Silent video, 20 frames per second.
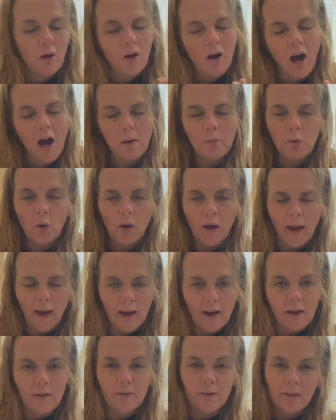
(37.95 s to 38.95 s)
I'm
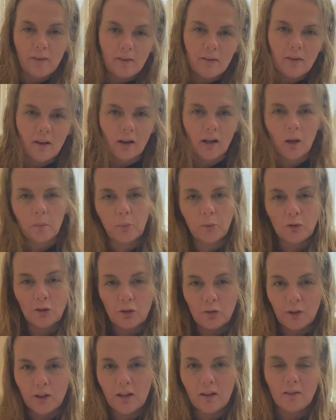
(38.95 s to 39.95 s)
okay if it's a couple
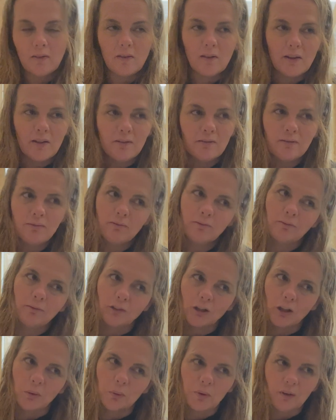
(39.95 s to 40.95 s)
degrees
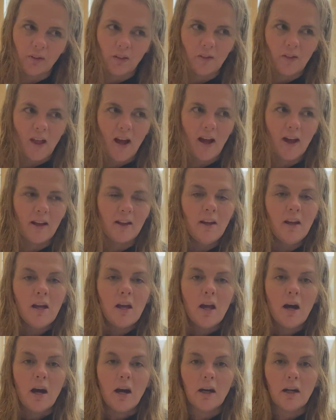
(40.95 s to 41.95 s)
lower than that,
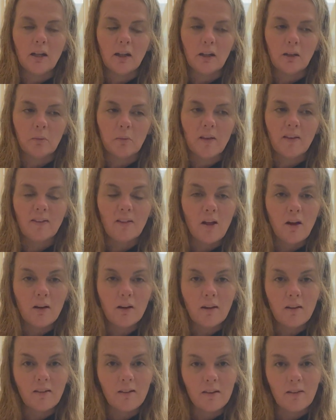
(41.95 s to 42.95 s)
as long
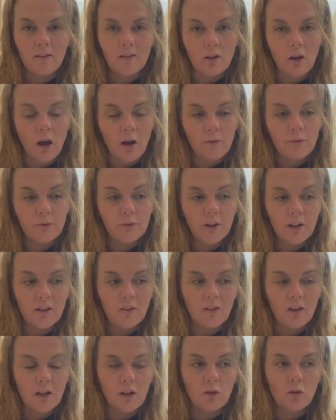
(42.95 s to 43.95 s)
as it's not freezing.